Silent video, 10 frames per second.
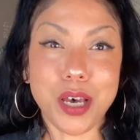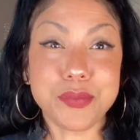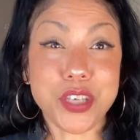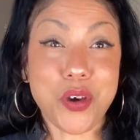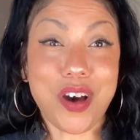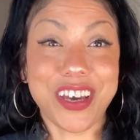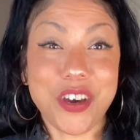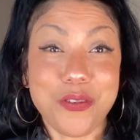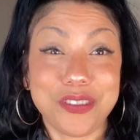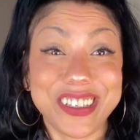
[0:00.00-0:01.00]
so I
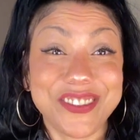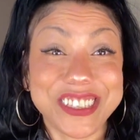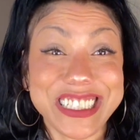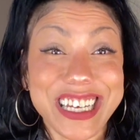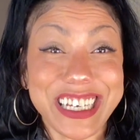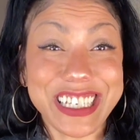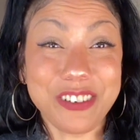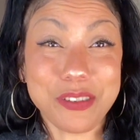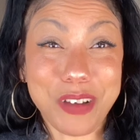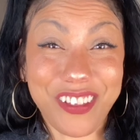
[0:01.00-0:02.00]
go really, really tiny
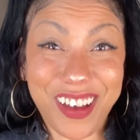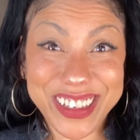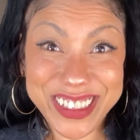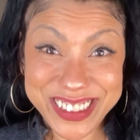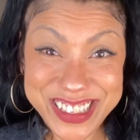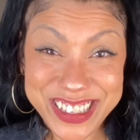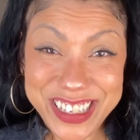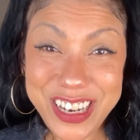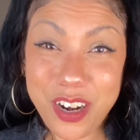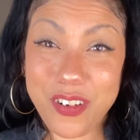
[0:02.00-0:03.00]
with my lockets,
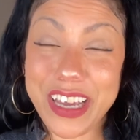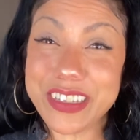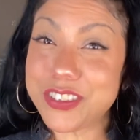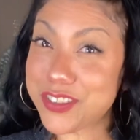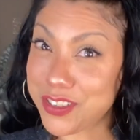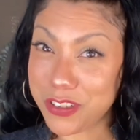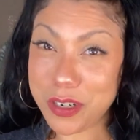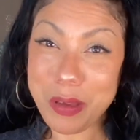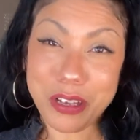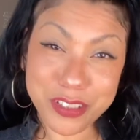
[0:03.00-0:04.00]
right? And there's a certain
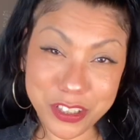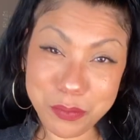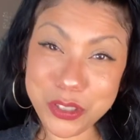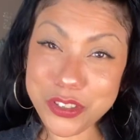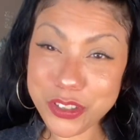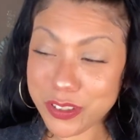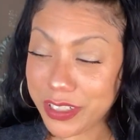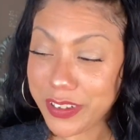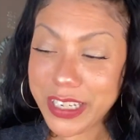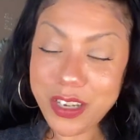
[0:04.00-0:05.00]
amount that you can put in your
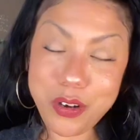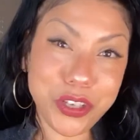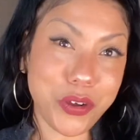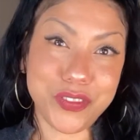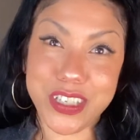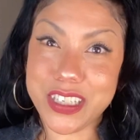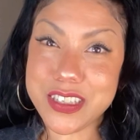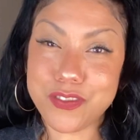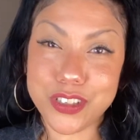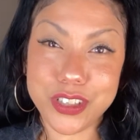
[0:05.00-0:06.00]
gree-gree, if
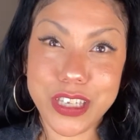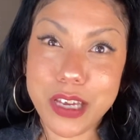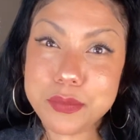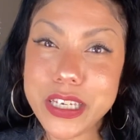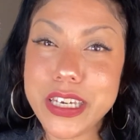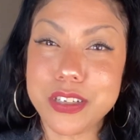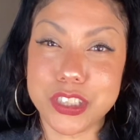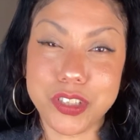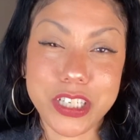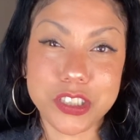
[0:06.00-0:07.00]
it's for gambling or
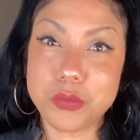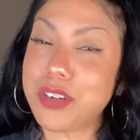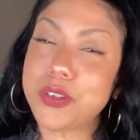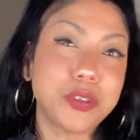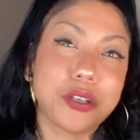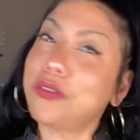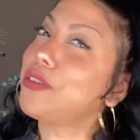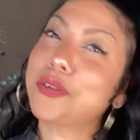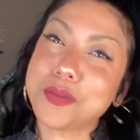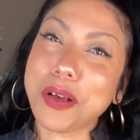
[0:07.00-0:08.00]
attraction, whatever. We don't
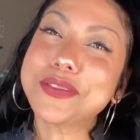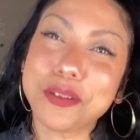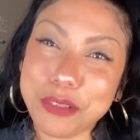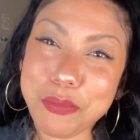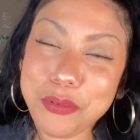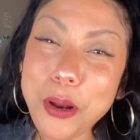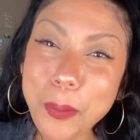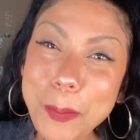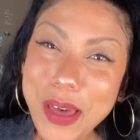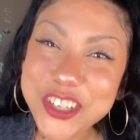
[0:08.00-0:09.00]
throw spells on people. We don't
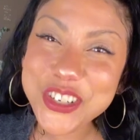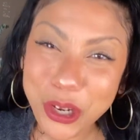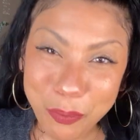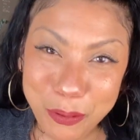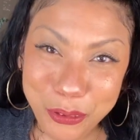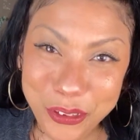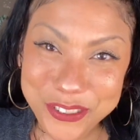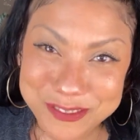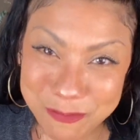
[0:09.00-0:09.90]
put magic on people,